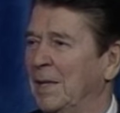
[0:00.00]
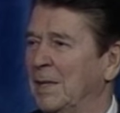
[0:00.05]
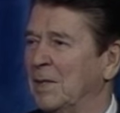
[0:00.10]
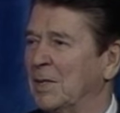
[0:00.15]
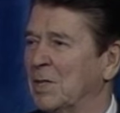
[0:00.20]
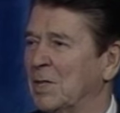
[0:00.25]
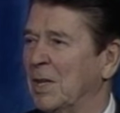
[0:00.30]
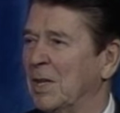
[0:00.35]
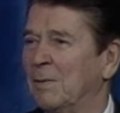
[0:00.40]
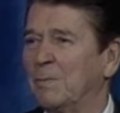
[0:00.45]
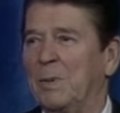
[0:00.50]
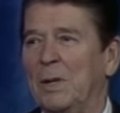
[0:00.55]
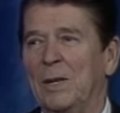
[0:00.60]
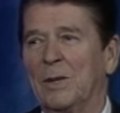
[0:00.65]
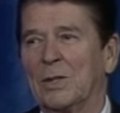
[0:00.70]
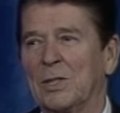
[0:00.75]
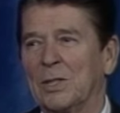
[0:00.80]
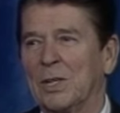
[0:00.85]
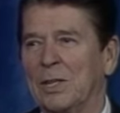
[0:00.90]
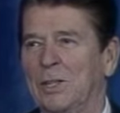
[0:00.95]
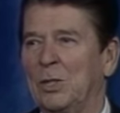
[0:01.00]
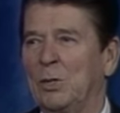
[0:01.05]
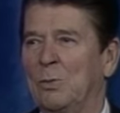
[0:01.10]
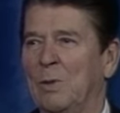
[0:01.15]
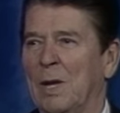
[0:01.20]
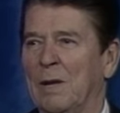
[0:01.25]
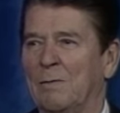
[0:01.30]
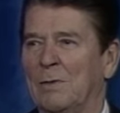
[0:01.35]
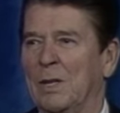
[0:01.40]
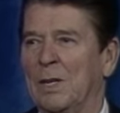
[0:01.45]
And Saint Peter said, "You
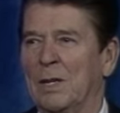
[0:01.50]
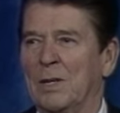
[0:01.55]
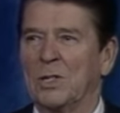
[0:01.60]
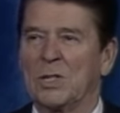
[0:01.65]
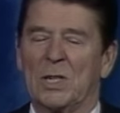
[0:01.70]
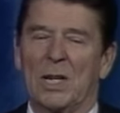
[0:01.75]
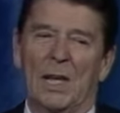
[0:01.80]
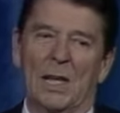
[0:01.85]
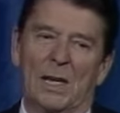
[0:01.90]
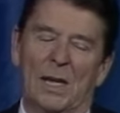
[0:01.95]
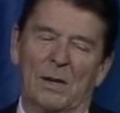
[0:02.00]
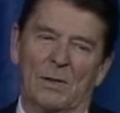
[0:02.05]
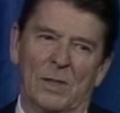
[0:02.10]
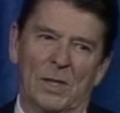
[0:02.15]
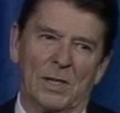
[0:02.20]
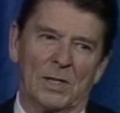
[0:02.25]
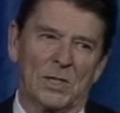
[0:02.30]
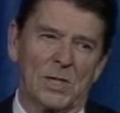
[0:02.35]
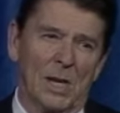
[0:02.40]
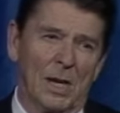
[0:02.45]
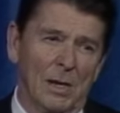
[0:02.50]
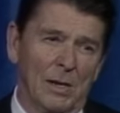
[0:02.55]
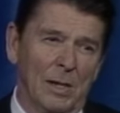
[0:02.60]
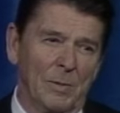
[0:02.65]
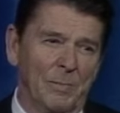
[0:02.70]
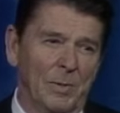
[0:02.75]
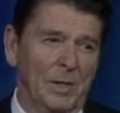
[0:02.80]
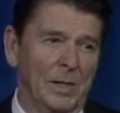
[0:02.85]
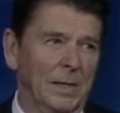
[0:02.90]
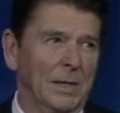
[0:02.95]
have to understand how things are
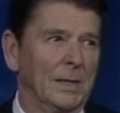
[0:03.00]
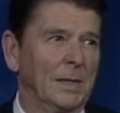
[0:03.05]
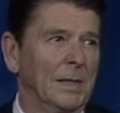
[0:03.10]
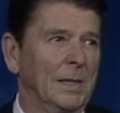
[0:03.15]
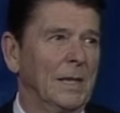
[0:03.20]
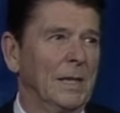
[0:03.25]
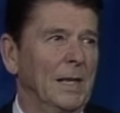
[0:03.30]
up here.